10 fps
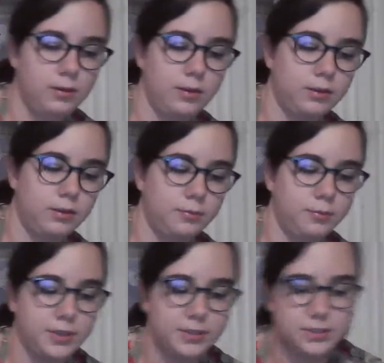And
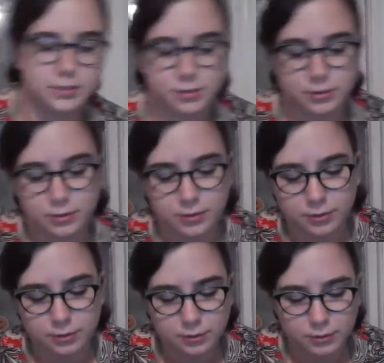place your
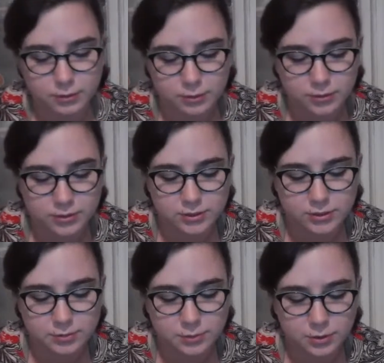
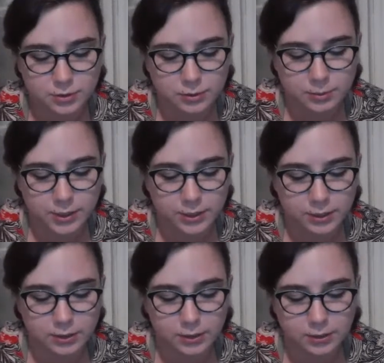stitch marker back
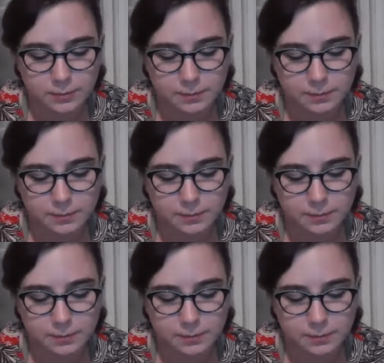in there.